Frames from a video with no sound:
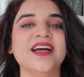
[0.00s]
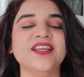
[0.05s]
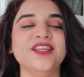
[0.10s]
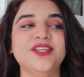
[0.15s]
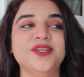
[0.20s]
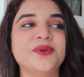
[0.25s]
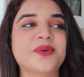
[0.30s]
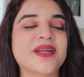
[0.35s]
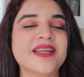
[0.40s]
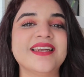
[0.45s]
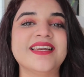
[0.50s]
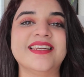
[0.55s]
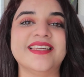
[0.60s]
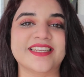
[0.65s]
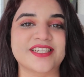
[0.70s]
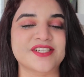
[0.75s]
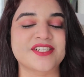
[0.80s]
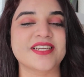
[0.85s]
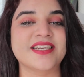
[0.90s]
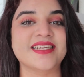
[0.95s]
You can
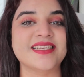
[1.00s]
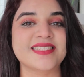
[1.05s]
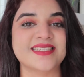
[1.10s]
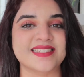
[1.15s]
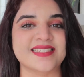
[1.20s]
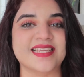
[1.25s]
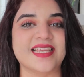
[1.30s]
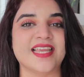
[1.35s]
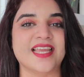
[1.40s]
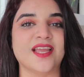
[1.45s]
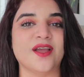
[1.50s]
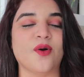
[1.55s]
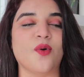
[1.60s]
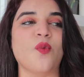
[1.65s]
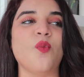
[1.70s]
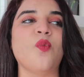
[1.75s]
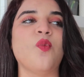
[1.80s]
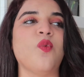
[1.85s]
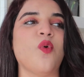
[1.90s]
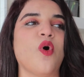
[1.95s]
literally see
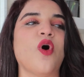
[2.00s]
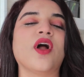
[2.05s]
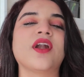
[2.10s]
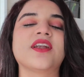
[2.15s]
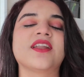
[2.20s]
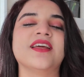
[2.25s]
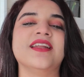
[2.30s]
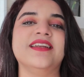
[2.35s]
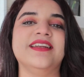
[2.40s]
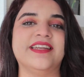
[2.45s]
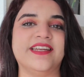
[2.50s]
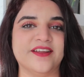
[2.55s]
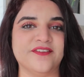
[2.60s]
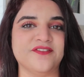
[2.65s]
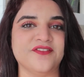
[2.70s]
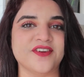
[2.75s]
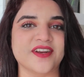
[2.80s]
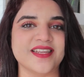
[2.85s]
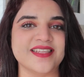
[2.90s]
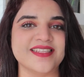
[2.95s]
what
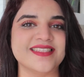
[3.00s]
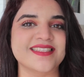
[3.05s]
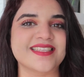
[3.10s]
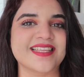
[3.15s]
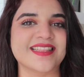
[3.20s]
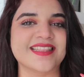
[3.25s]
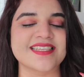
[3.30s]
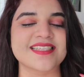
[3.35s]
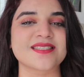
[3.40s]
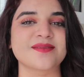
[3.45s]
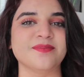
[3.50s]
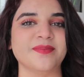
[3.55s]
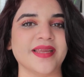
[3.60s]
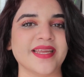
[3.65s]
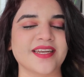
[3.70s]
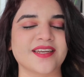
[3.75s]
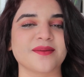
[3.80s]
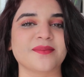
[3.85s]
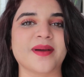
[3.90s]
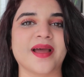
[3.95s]
difference this
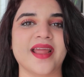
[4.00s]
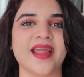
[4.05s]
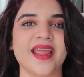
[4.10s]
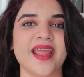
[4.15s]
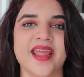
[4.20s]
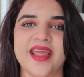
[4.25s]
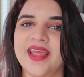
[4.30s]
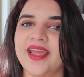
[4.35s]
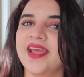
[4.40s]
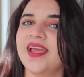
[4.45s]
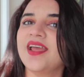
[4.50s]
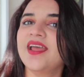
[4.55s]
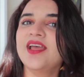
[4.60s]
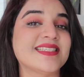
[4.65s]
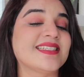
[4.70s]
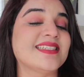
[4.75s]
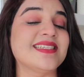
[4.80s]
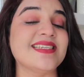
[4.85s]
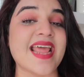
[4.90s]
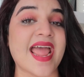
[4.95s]
made to my hair.
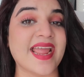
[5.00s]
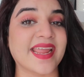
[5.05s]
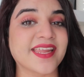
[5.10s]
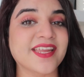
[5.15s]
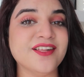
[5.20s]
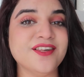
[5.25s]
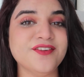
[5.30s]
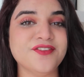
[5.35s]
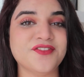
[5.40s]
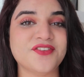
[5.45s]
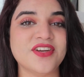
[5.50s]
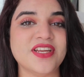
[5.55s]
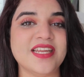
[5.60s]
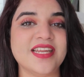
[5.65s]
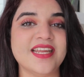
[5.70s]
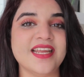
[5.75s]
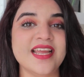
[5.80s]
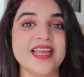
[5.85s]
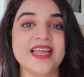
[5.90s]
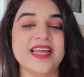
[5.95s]
It's tangle
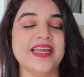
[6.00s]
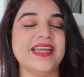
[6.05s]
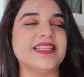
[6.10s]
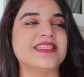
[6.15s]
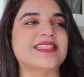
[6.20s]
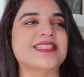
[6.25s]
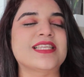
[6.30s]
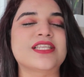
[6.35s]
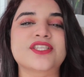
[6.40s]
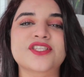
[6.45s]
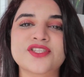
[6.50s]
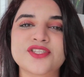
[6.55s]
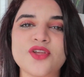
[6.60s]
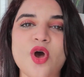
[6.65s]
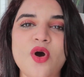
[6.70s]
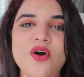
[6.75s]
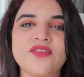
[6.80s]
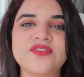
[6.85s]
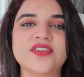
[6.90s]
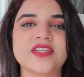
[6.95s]
free, it's
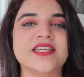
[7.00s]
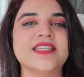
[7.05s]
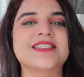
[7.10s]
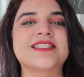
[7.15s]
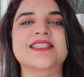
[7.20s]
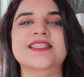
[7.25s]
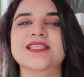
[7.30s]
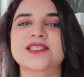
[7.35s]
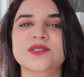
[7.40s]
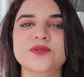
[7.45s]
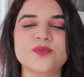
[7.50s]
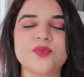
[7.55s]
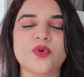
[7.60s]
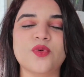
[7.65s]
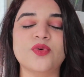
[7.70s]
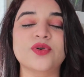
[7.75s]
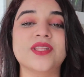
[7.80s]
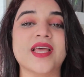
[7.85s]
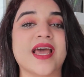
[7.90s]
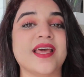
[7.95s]
soft, it's
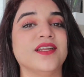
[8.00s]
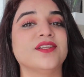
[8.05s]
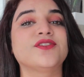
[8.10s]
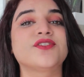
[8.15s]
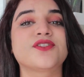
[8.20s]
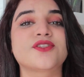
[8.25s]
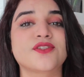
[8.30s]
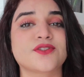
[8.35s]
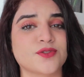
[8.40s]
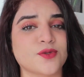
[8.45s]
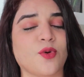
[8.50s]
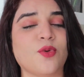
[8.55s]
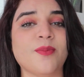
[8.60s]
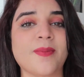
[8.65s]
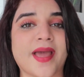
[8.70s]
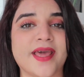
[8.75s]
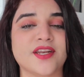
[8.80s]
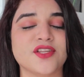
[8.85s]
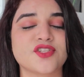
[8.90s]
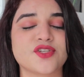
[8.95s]
smooth, and it's so
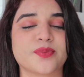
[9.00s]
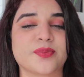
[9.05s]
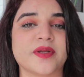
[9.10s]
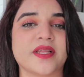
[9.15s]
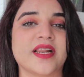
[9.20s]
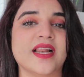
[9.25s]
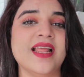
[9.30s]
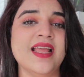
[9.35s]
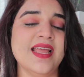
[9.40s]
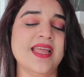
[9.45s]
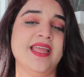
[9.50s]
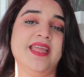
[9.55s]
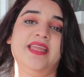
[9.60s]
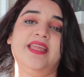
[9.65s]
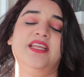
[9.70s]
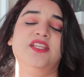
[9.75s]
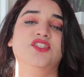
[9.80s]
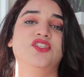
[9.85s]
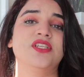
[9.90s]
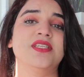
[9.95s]
manageable.
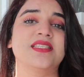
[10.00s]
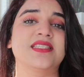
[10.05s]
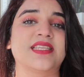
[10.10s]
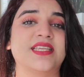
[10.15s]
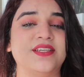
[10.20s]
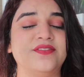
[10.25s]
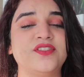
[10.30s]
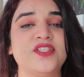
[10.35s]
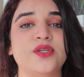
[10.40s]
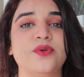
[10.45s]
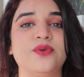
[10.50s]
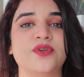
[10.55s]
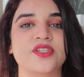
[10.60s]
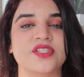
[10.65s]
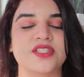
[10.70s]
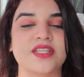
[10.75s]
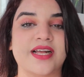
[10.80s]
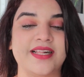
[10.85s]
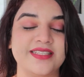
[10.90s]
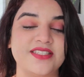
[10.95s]
It just gives you
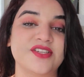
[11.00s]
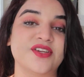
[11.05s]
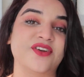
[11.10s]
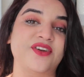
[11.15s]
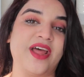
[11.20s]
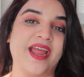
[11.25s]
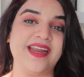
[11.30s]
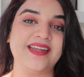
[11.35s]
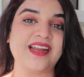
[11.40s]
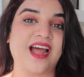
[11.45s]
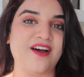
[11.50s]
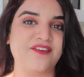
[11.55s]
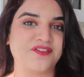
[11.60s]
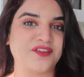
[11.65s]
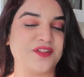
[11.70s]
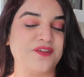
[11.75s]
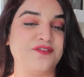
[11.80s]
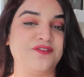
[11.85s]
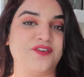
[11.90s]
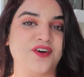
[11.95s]
results right
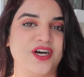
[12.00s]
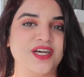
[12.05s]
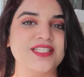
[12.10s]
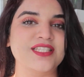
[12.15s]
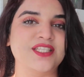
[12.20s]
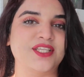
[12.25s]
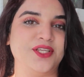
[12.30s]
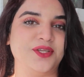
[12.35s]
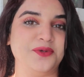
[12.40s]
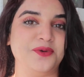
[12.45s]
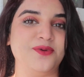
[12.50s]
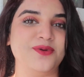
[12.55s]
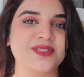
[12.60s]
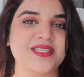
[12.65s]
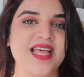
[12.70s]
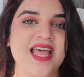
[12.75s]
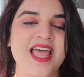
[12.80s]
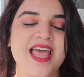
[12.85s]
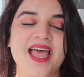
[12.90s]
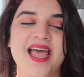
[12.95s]
after the first
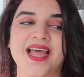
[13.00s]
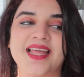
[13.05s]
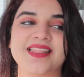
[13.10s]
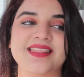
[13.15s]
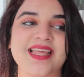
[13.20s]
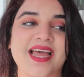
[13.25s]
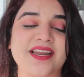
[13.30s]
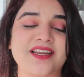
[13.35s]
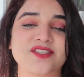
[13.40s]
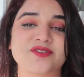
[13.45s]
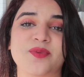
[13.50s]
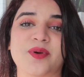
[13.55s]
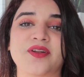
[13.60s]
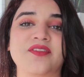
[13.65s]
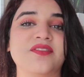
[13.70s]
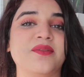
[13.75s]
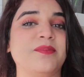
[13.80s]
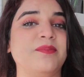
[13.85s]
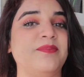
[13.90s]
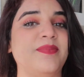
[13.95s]
use, and that is one
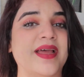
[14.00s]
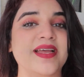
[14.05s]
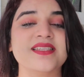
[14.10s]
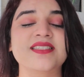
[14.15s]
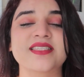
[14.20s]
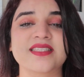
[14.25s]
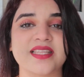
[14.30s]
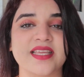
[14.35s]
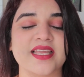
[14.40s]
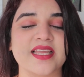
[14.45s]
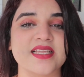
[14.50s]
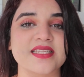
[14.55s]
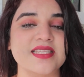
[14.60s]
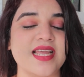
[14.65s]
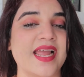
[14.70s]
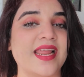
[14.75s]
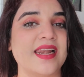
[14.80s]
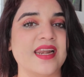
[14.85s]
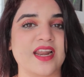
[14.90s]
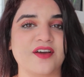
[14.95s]
of the best things
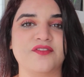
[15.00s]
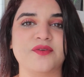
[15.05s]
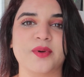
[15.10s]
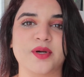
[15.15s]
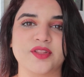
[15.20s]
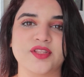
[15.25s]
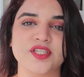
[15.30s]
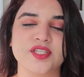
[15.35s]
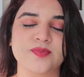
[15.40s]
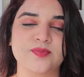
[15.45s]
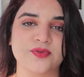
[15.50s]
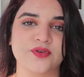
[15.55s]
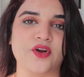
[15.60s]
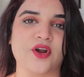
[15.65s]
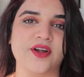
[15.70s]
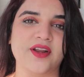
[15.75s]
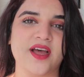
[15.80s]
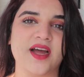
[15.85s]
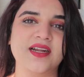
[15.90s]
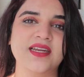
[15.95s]
I love about this
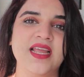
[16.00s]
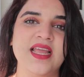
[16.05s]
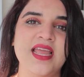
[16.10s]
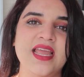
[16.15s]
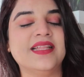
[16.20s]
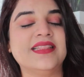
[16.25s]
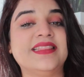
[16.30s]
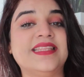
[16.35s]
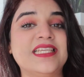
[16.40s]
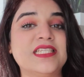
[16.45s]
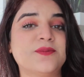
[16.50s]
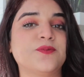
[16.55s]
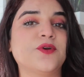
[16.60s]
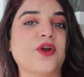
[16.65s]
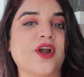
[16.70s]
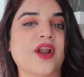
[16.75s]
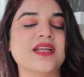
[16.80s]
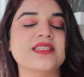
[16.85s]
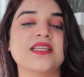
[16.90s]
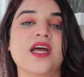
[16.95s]
product. These
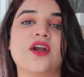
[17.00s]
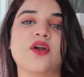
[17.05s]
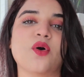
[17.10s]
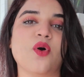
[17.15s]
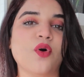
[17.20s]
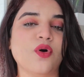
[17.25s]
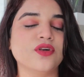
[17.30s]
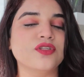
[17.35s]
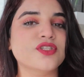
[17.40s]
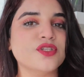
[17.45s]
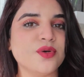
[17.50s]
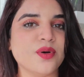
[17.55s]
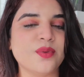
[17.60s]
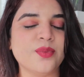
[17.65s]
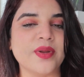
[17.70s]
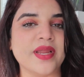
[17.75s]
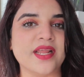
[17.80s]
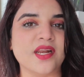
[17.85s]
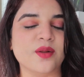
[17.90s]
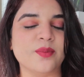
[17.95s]
products are also
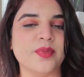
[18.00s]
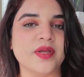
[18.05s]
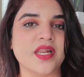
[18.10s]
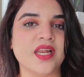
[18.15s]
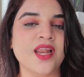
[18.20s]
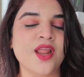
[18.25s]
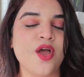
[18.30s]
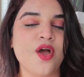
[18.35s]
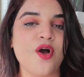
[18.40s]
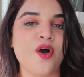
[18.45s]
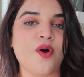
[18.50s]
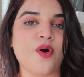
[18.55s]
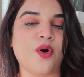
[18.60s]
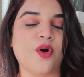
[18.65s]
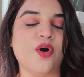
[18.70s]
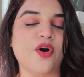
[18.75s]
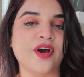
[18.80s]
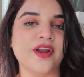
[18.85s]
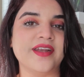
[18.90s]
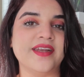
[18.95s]
available
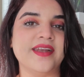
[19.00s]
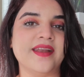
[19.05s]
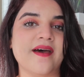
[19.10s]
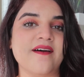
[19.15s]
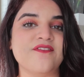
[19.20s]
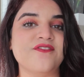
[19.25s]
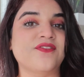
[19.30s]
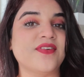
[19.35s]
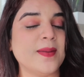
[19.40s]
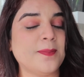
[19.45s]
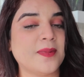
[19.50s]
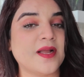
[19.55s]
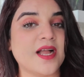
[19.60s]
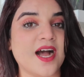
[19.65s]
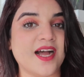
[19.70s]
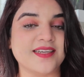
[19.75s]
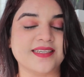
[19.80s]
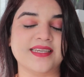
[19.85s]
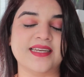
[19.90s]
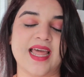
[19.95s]
on
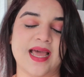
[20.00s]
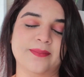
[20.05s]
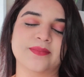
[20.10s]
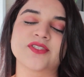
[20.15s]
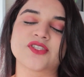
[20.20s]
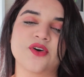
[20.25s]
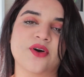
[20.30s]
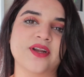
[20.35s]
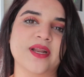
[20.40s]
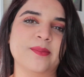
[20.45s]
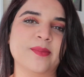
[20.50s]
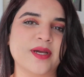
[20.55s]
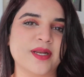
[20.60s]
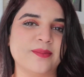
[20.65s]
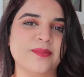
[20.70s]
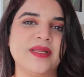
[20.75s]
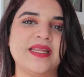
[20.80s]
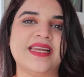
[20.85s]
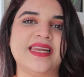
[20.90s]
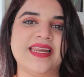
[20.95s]
Flipkart and Amazon. I'm
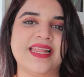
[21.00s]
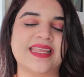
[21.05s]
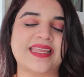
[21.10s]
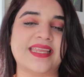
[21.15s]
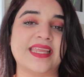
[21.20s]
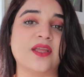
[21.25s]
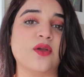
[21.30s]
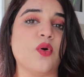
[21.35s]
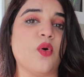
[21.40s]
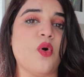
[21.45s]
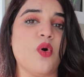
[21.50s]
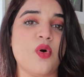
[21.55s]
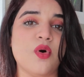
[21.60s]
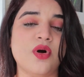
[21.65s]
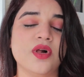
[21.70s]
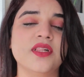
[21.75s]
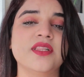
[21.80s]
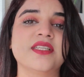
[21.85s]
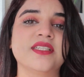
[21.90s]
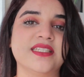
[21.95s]
going to be linking
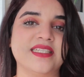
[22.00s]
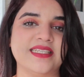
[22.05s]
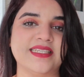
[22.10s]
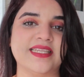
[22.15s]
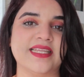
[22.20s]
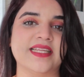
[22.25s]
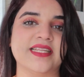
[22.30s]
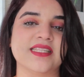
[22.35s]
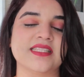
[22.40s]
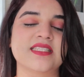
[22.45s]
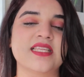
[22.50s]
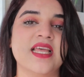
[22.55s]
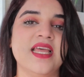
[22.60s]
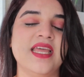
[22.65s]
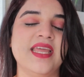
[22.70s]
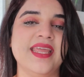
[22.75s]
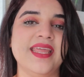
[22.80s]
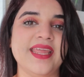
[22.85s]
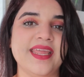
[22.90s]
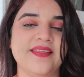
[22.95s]
all the details
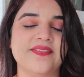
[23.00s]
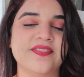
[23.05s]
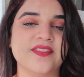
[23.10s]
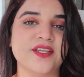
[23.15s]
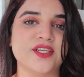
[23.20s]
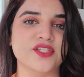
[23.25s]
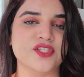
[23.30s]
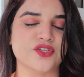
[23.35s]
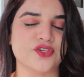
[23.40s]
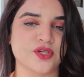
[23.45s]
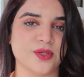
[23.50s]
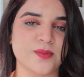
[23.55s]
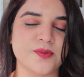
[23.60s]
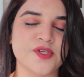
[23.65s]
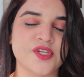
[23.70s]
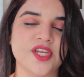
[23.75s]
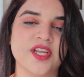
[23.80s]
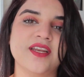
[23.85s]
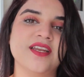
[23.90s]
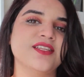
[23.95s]
in the
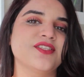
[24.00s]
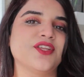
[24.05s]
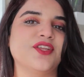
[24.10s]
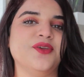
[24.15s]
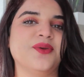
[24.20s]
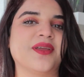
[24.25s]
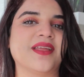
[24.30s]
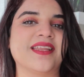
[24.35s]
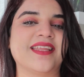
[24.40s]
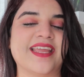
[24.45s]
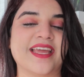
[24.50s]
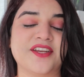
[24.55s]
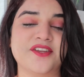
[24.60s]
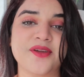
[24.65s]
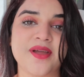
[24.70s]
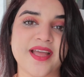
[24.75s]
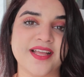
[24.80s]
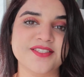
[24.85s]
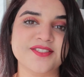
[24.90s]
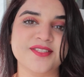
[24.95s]
description so you can get
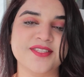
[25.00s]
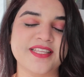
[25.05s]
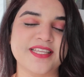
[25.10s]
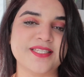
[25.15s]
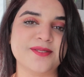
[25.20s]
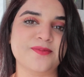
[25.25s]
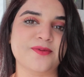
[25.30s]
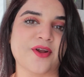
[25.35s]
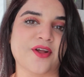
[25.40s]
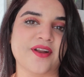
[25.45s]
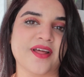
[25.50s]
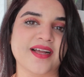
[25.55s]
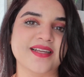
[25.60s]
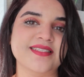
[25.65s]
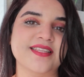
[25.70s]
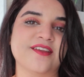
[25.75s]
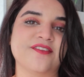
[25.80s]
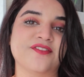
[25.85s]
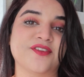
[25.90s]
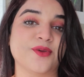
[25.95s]
your hands on these
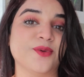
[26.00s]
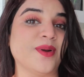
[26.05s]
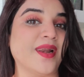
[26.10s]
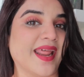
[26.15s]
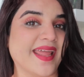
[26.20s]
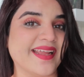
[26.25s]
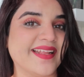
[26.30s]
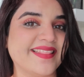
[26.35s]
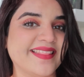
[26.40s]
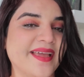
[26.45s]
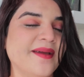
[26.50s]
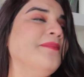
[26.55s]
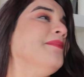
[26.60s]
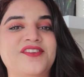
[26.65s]
products if you like them.